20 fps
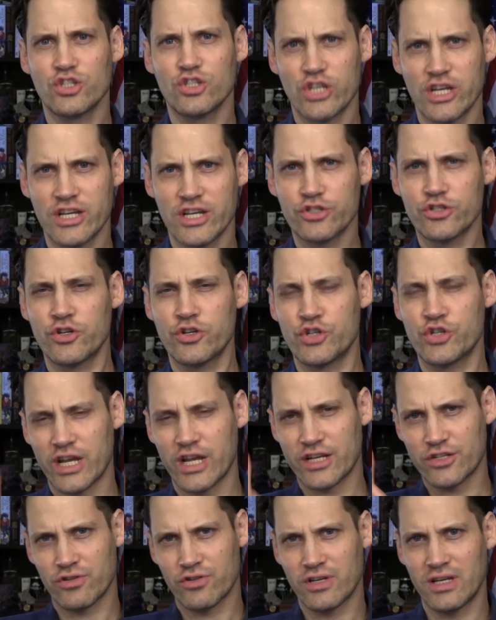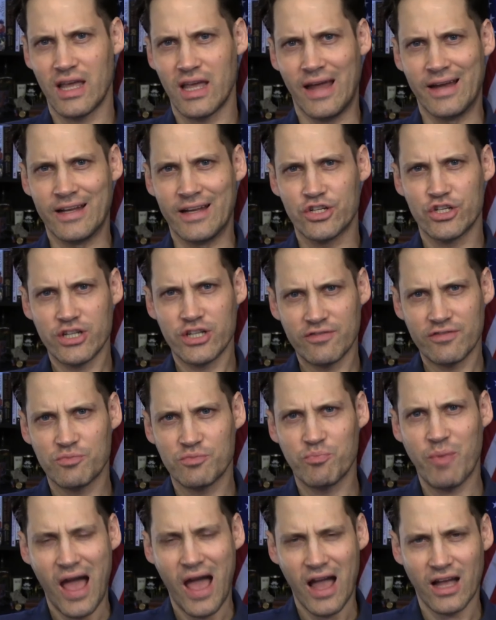change trajectory, and it
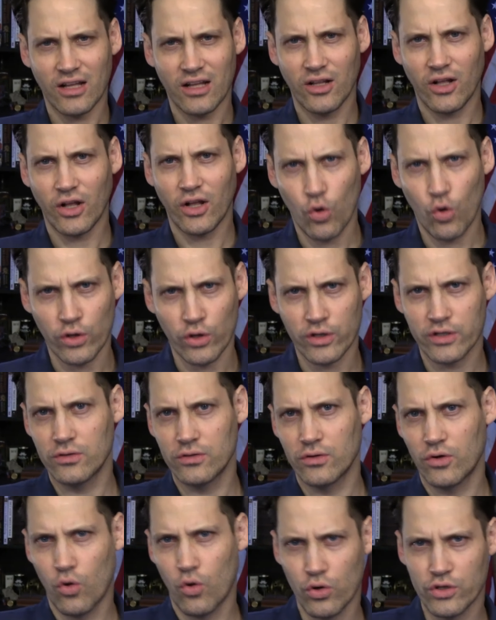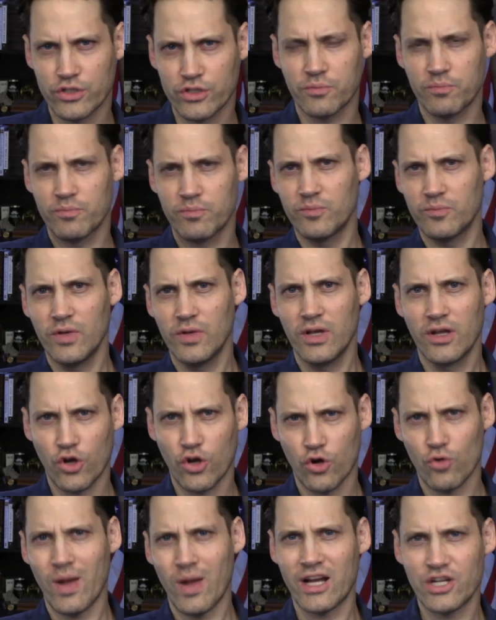shifts back course
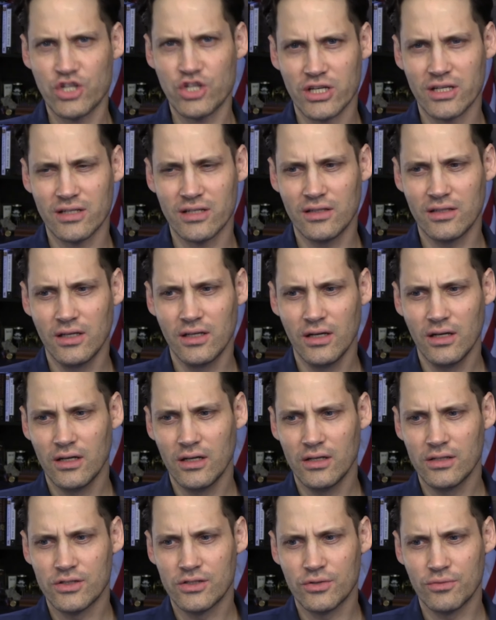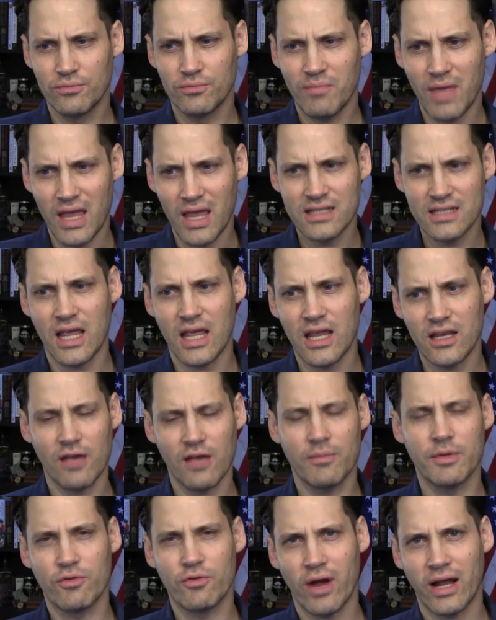correction to maintain
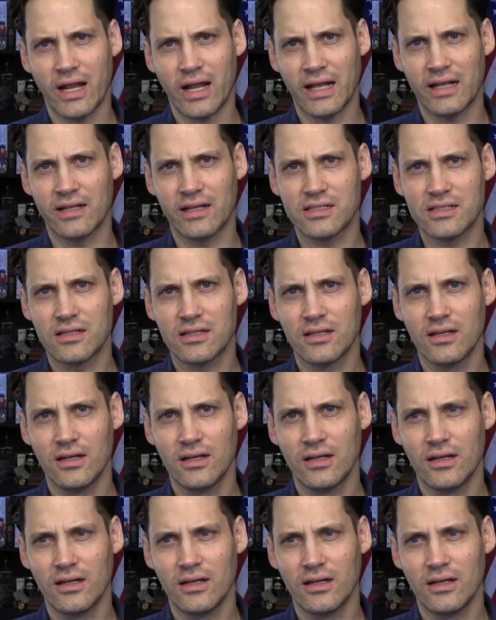coming right at us.